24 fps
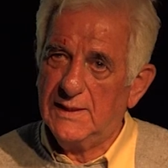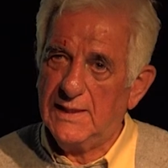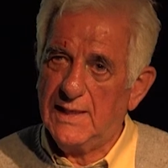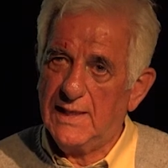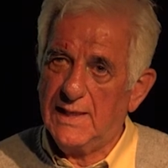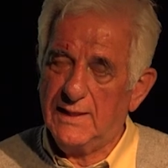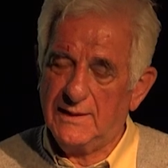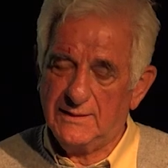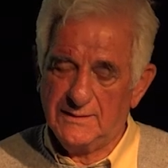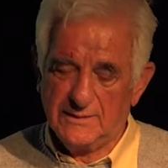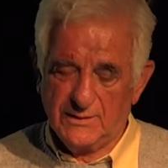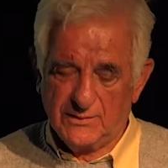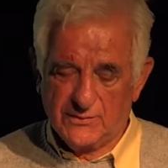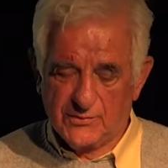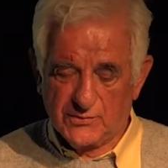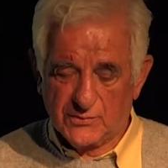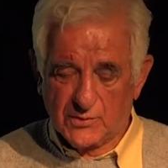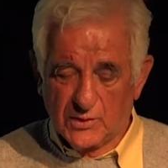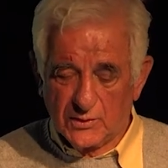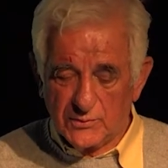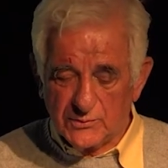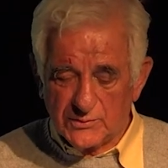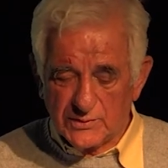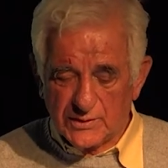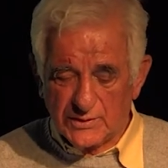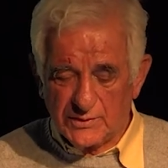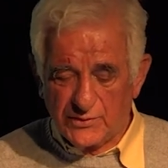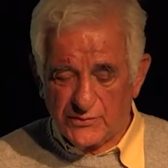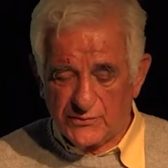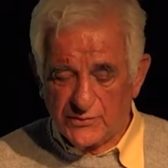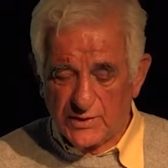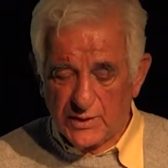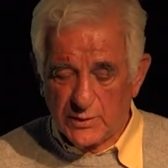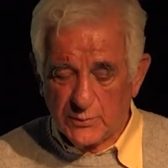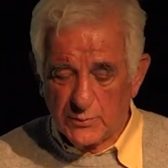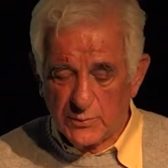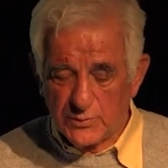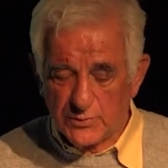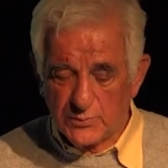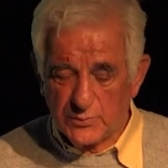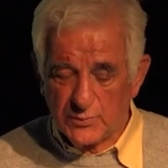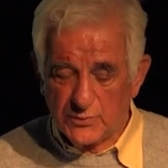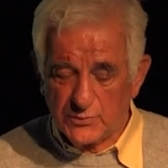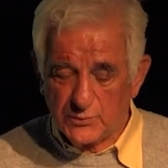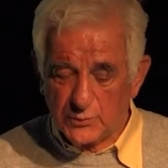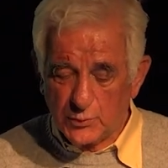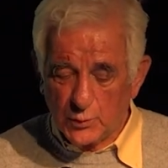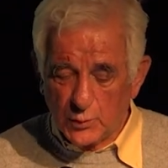and it's contradistinguished
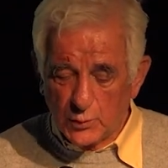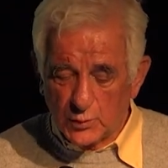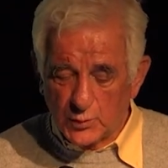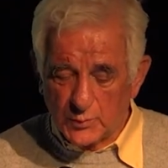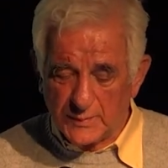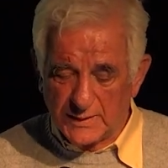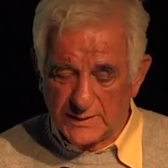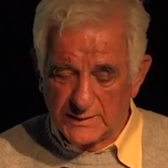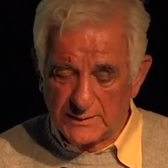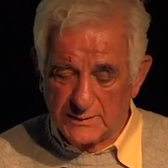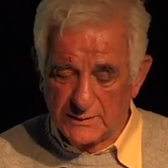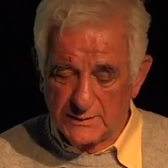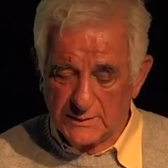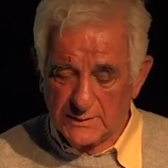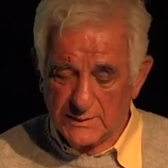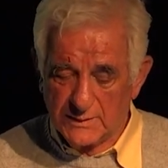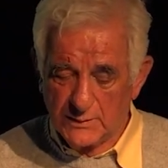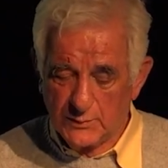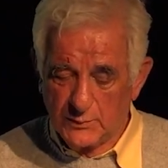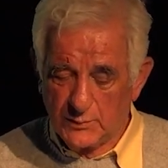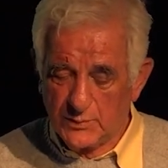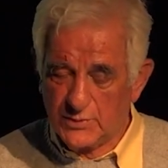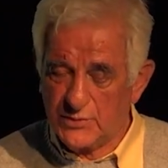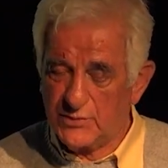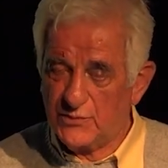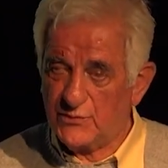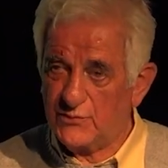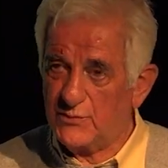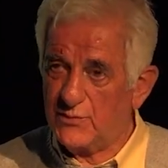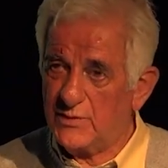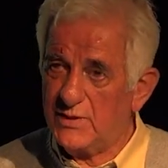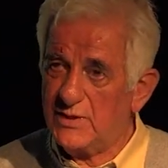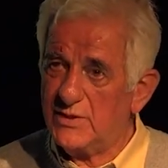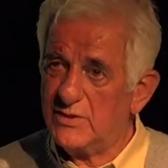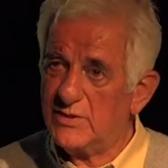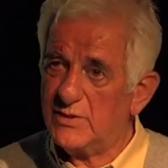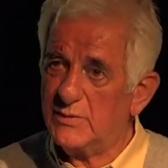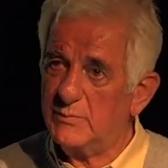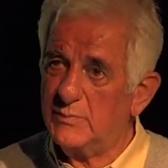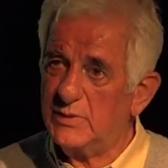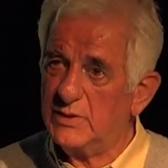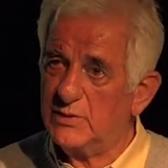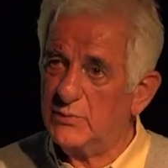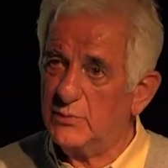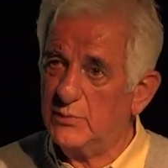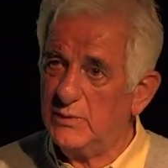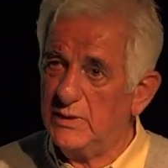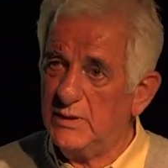with Turkmen, which is the region
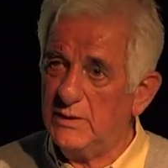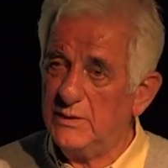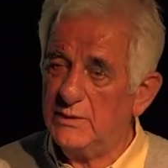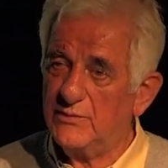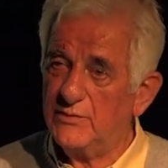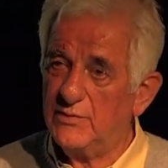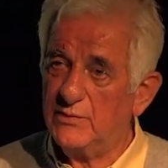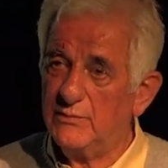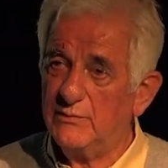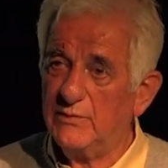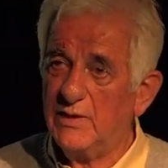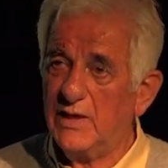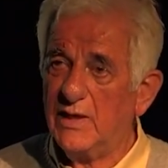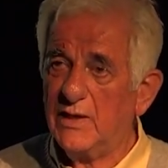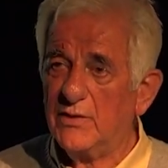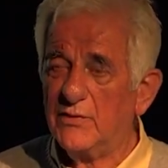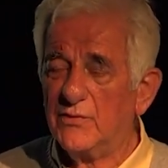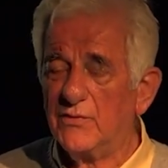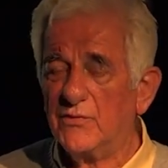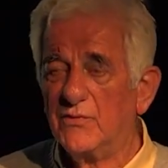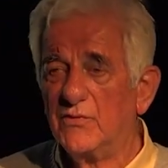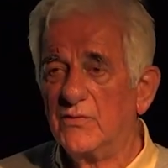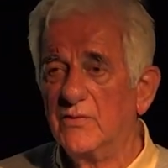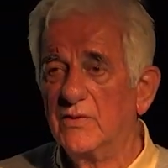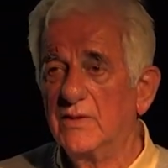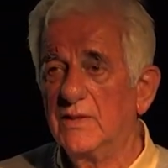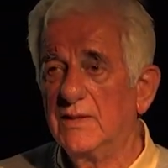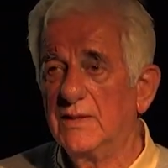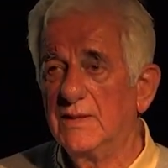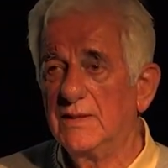between Sivas